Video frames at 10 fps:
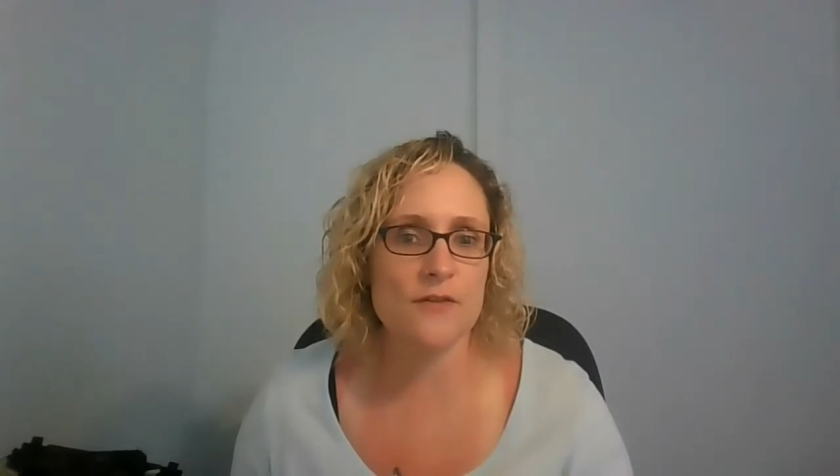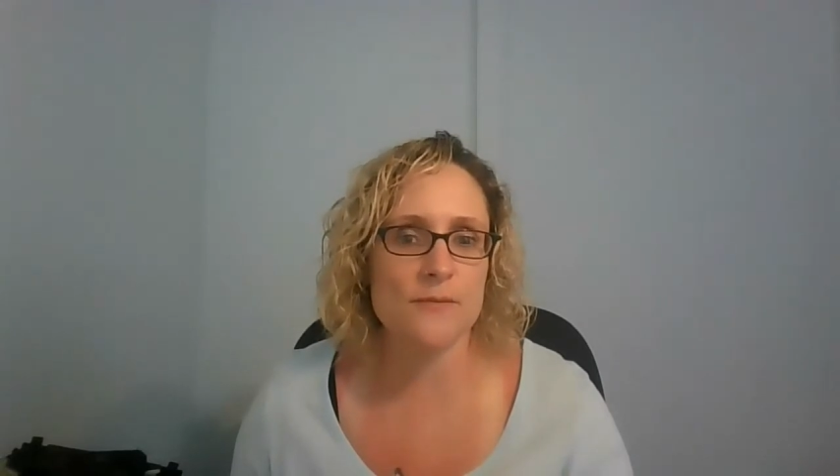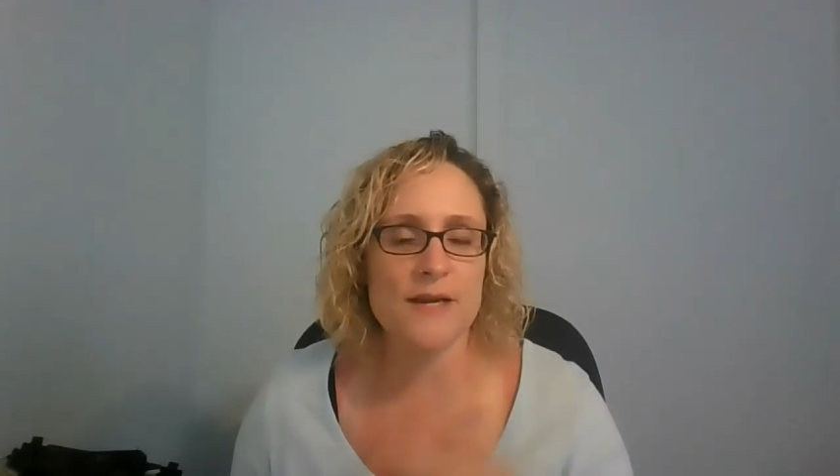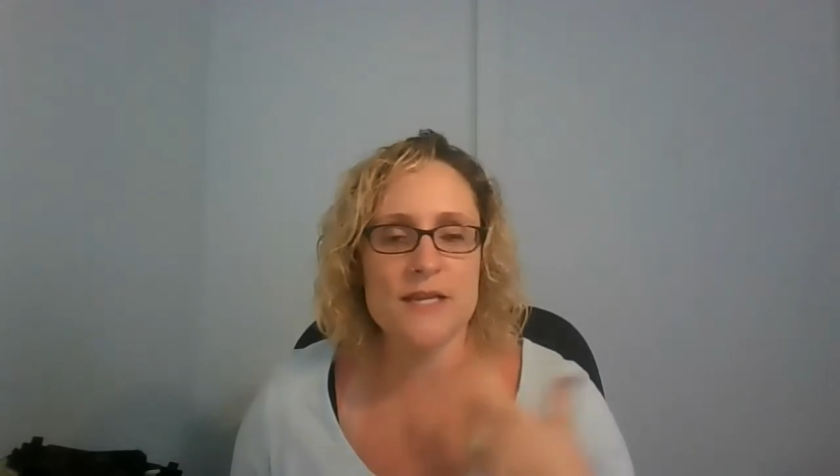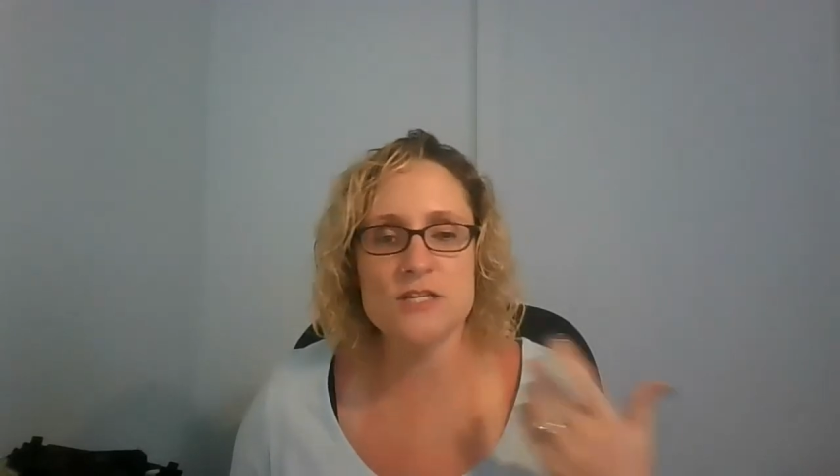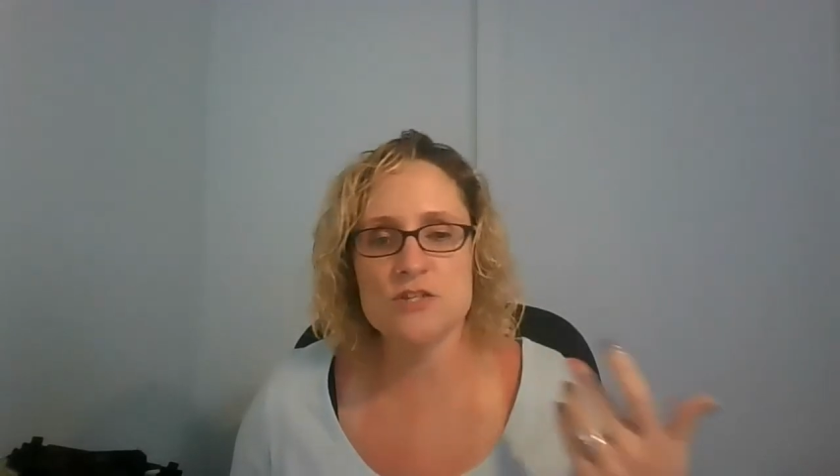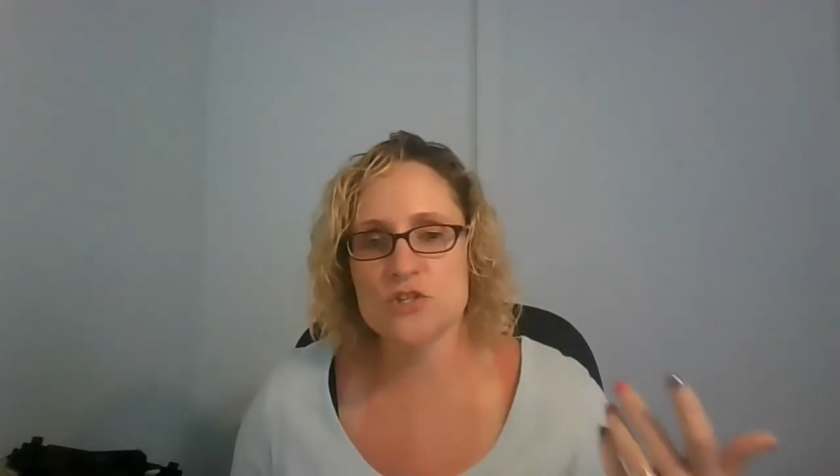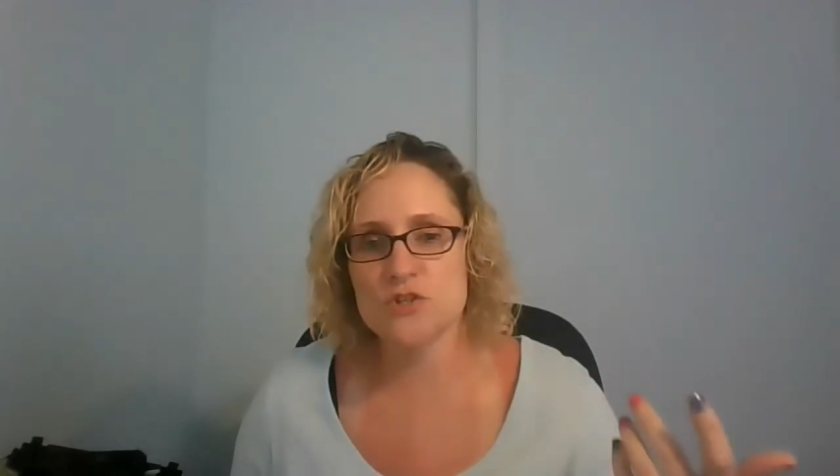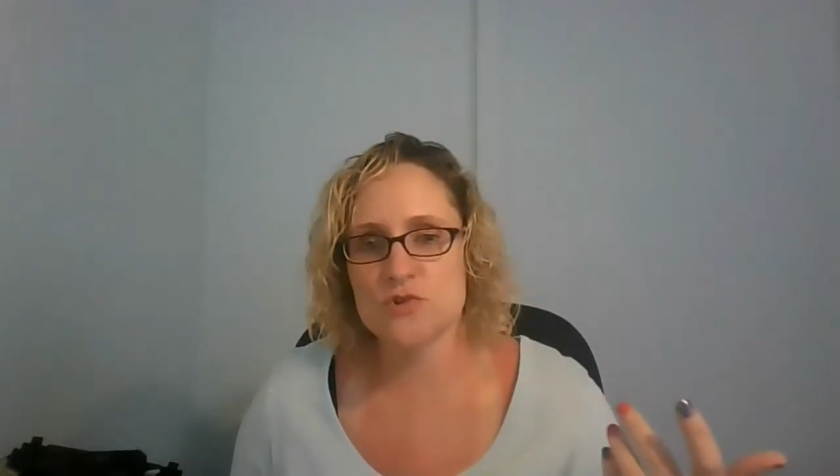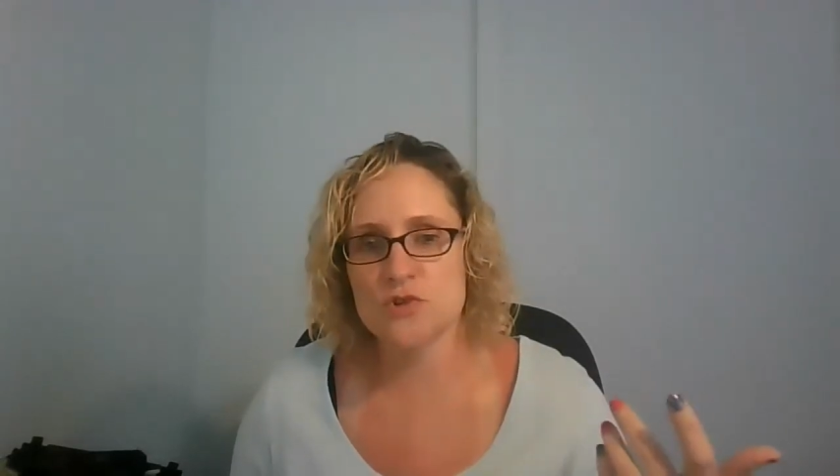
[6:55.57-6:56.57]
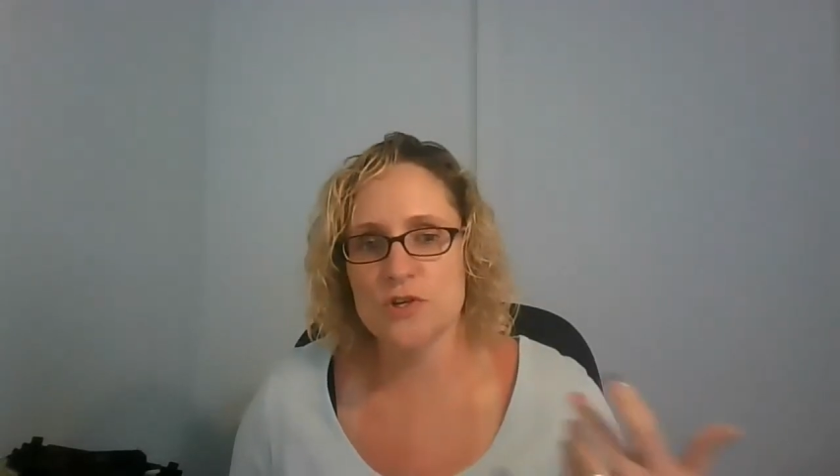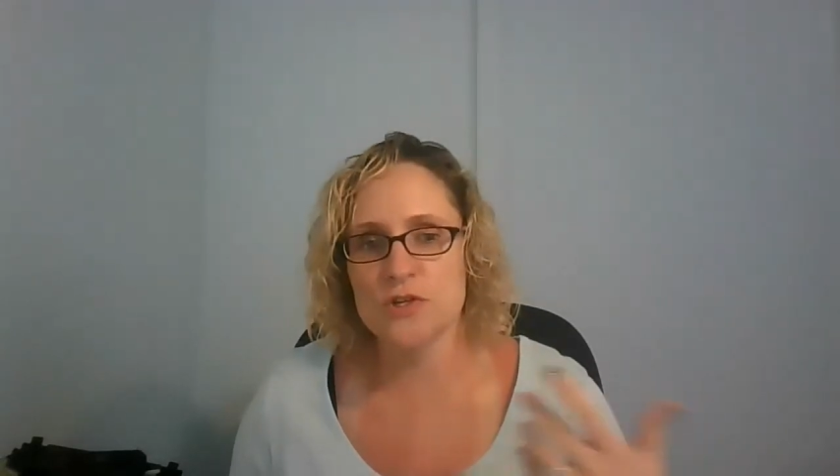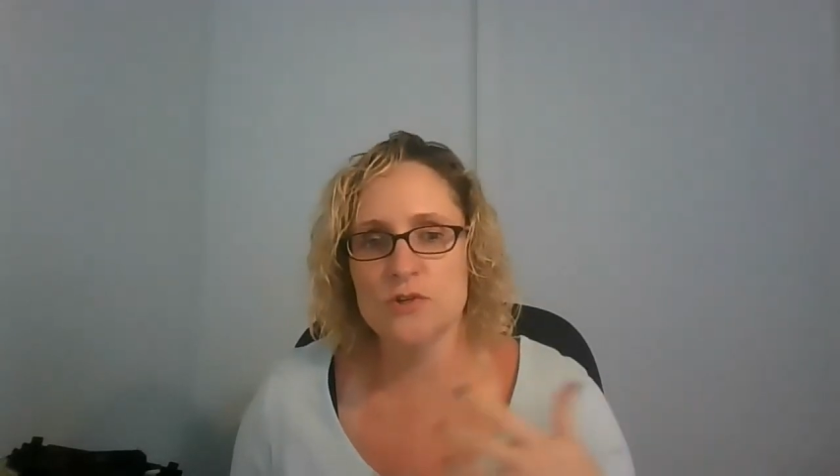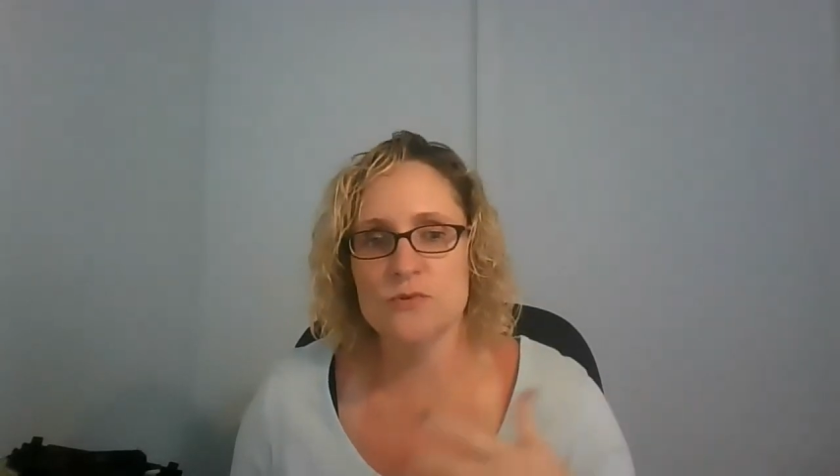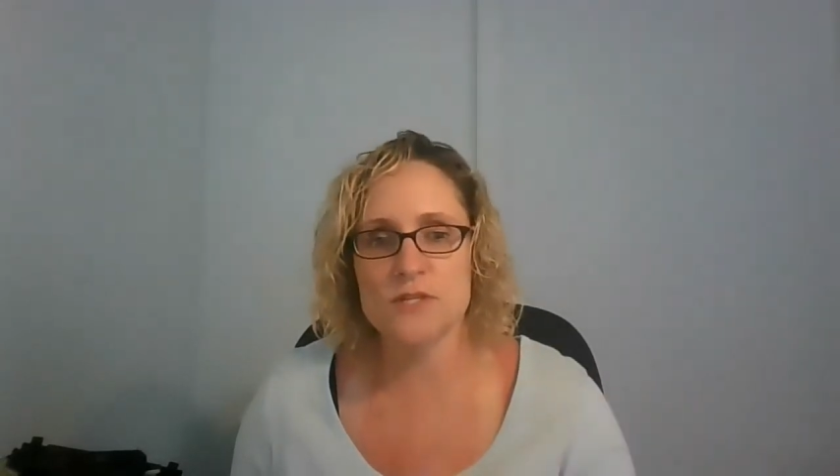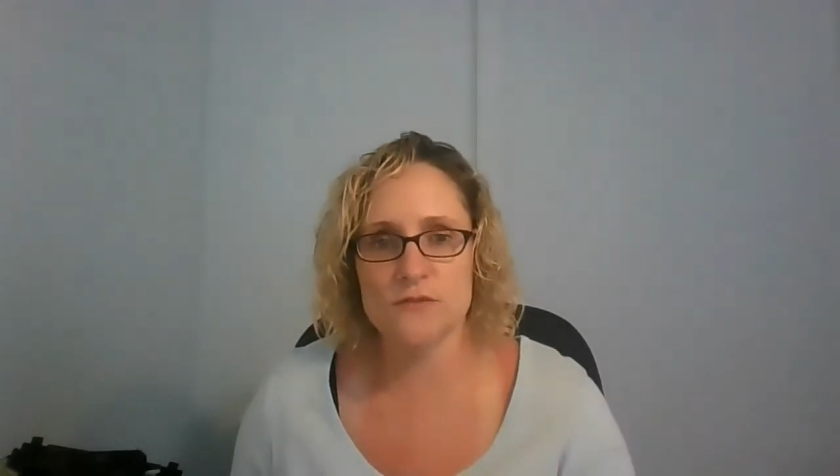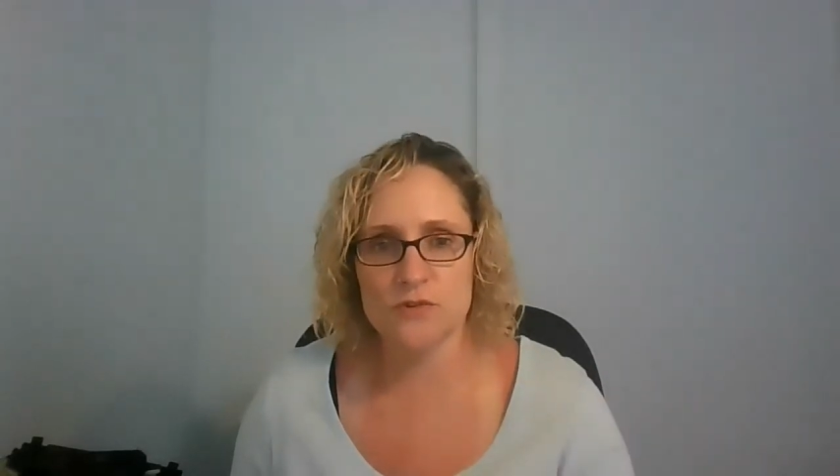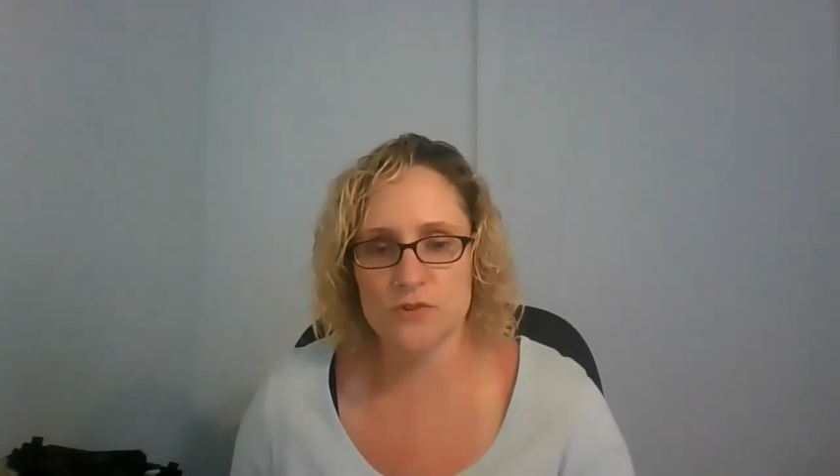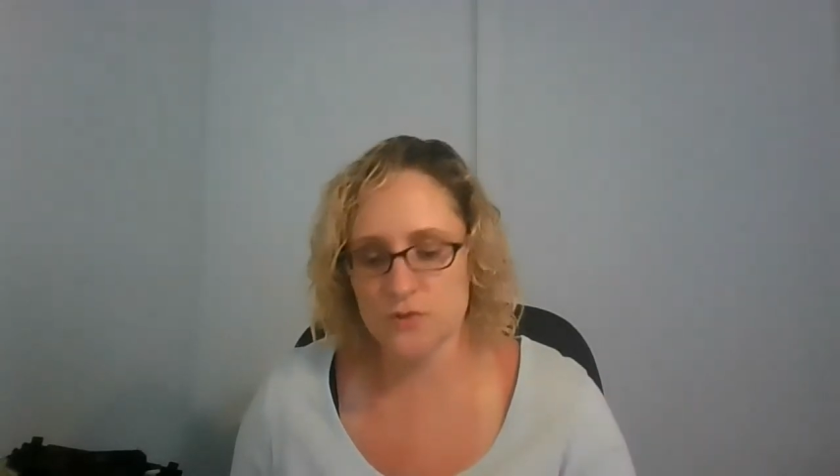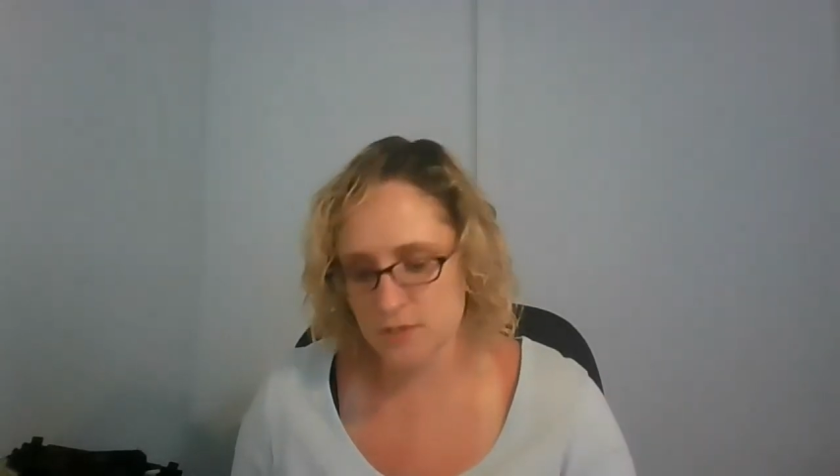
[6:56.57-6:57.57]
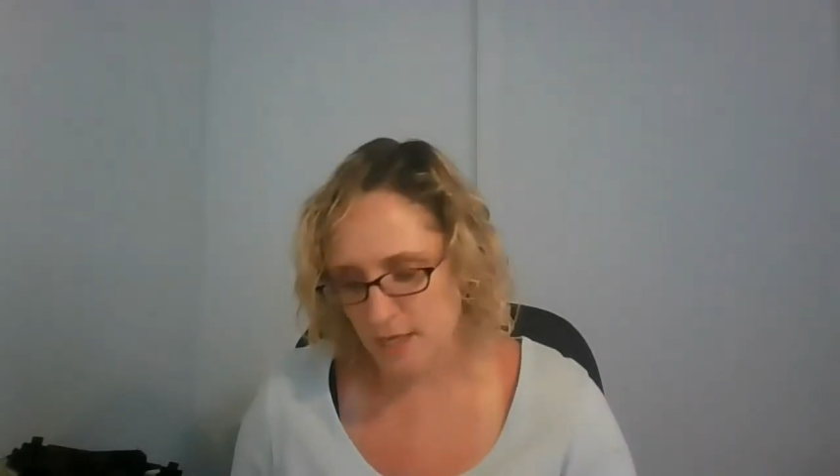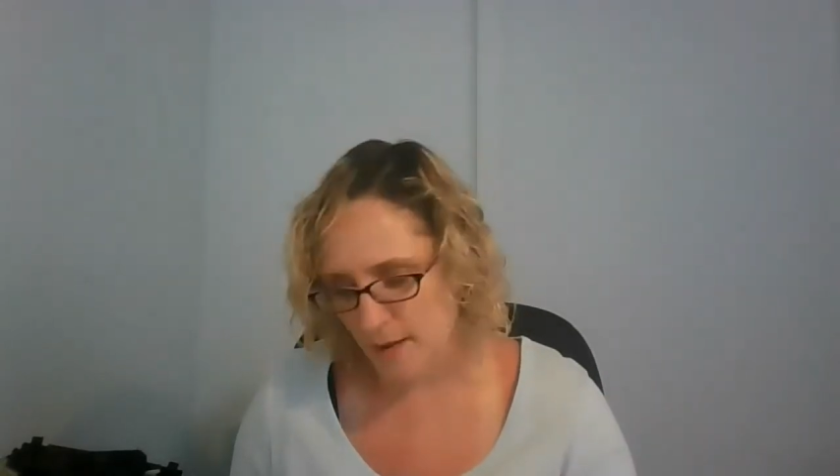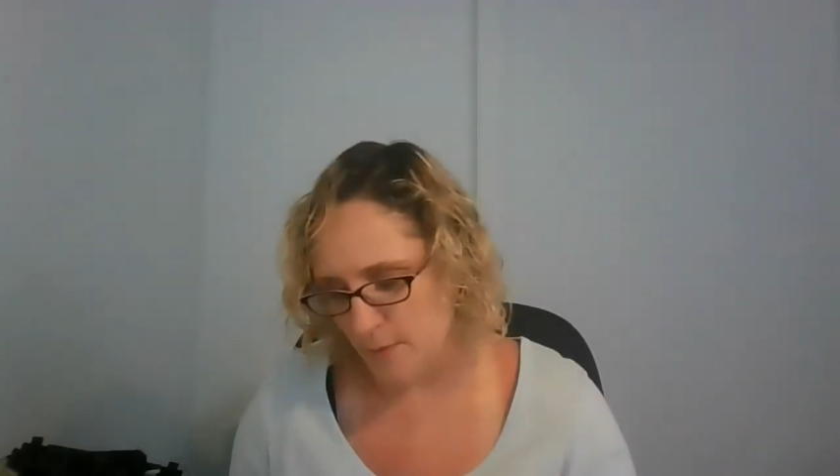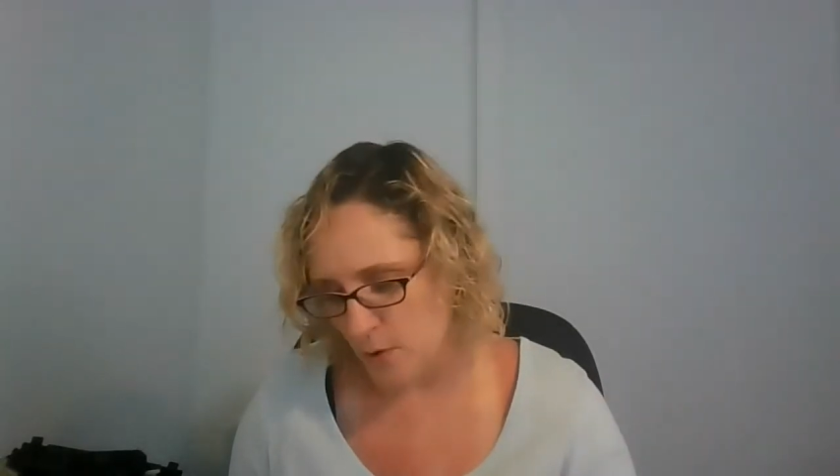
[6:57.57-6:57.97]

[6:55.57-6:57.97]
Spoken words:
other medications you shouldn't use if you're using